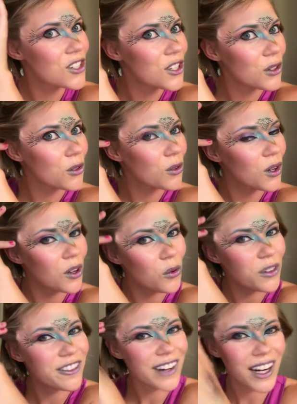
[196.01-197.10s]
too
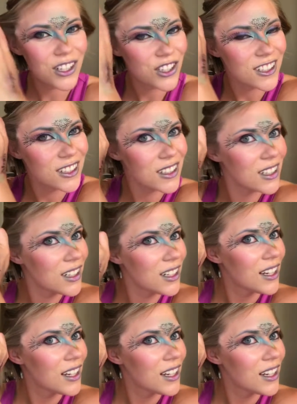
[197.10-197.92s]
old-fashioned,